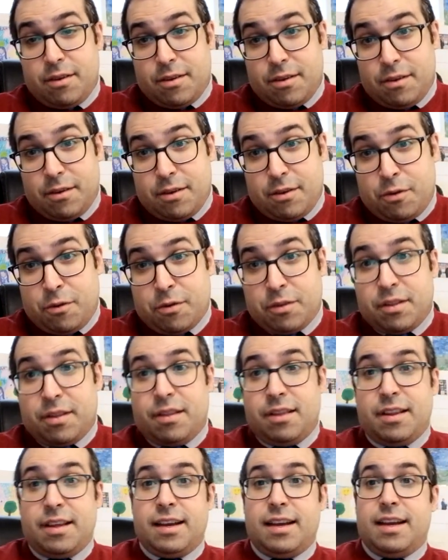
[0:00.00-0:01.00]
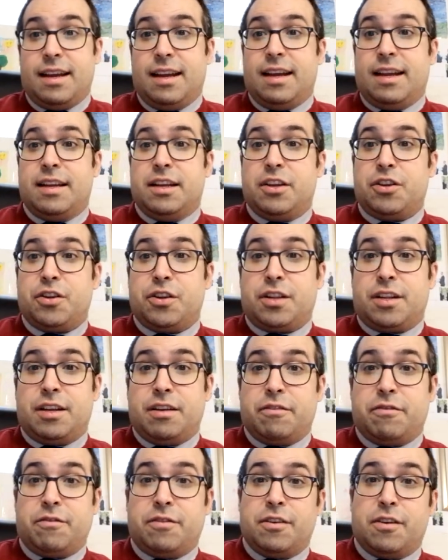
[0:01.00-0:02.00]
on the
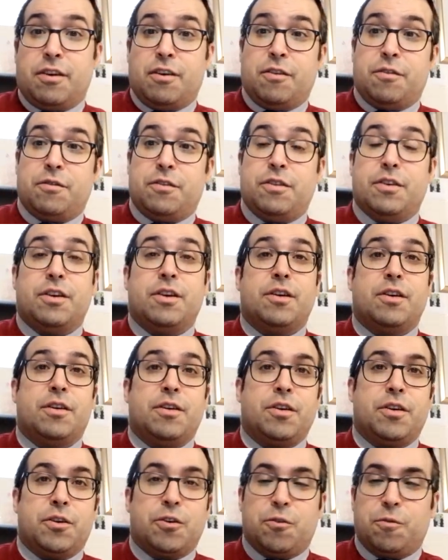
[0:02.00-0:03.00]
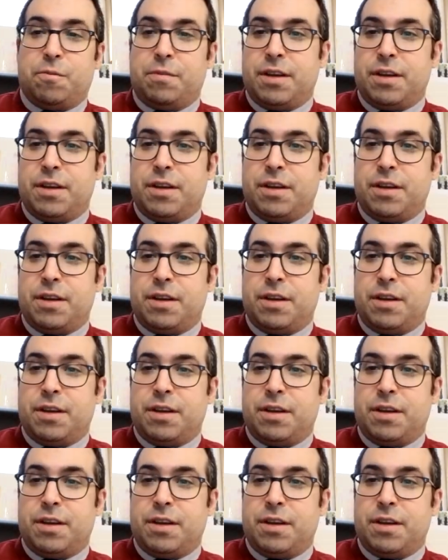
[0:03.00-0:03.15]
initiative of the European